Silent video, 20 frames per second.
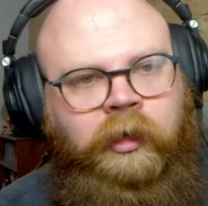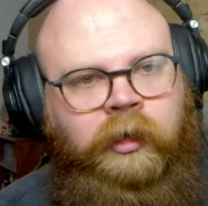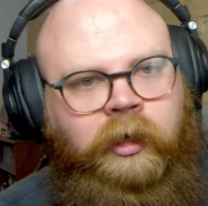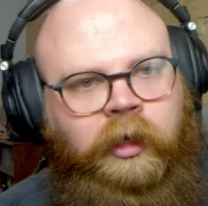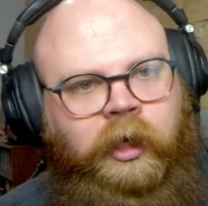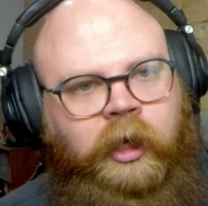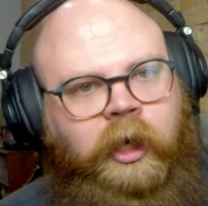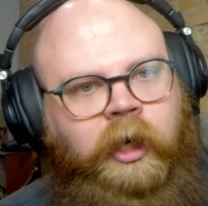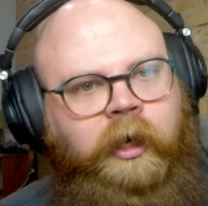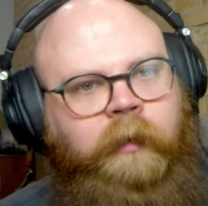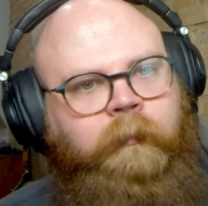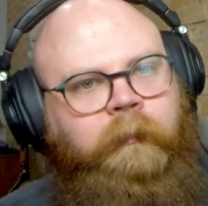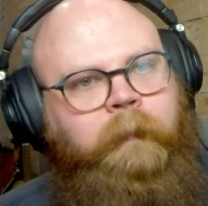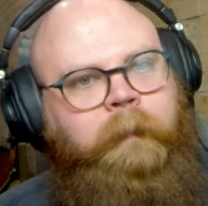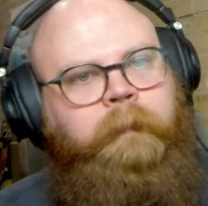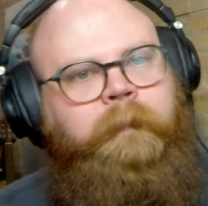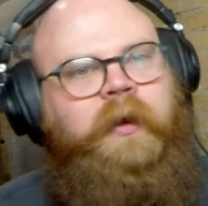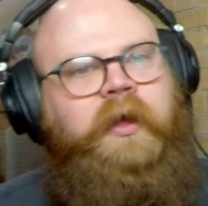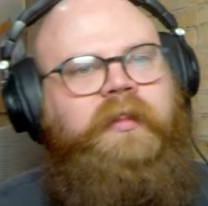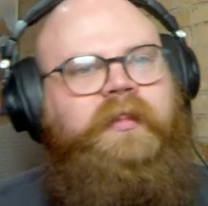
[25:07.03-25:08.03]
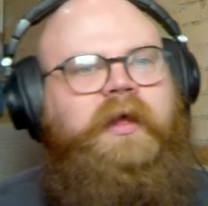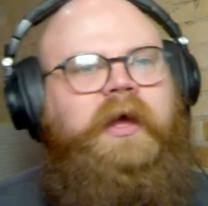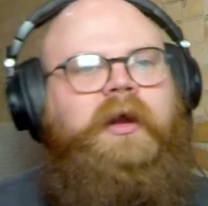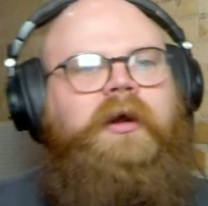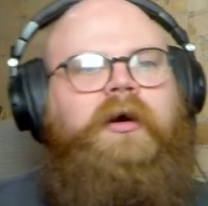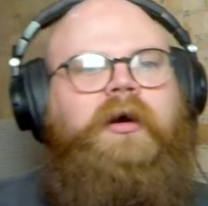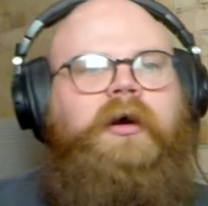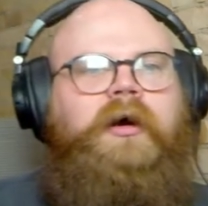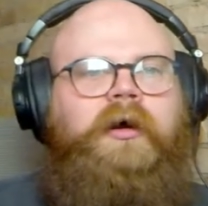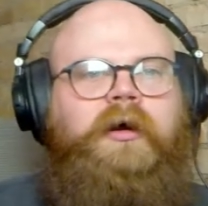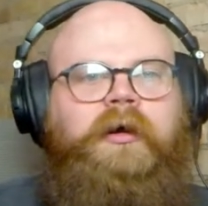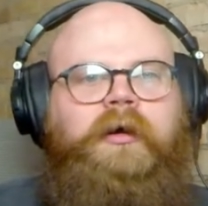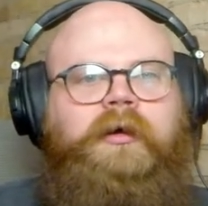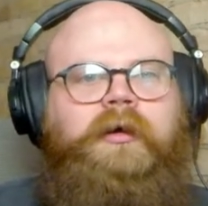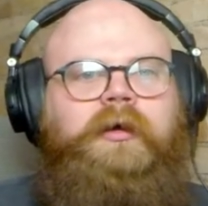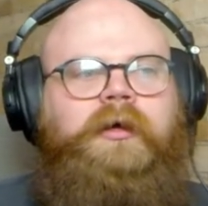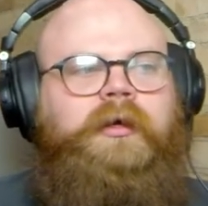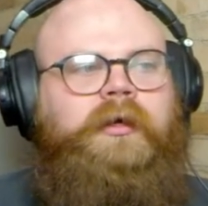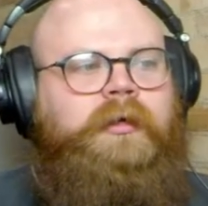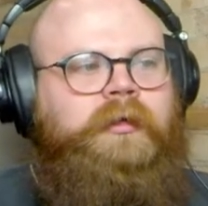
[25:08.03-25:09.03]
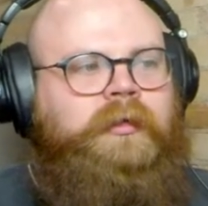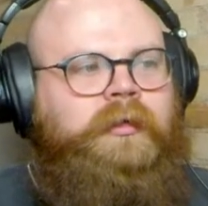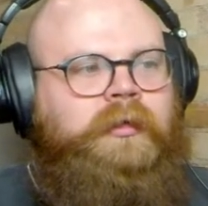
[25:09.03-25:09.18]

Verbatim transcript: uh, but that are